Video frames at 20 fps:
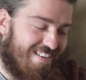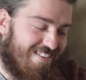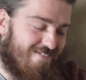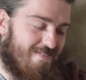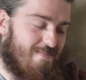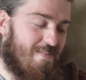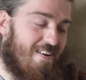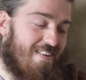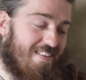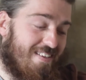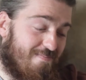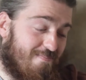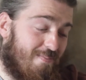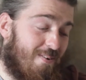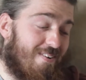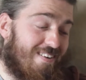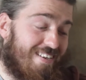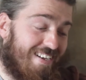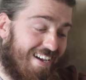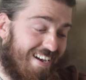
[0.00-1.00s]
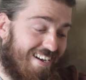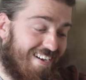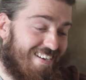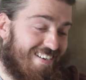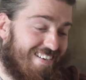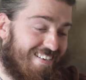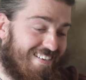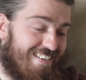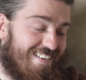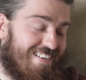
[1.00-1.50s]
So we bought this pug
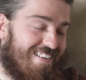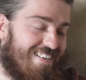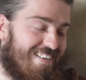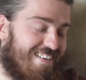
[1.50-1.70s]
cake,